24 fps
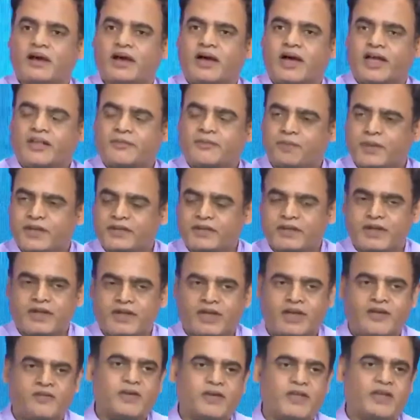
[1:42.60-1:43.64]
as per the
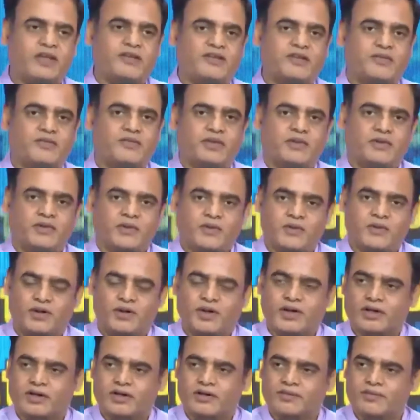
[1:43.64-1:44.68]
convenience of the student,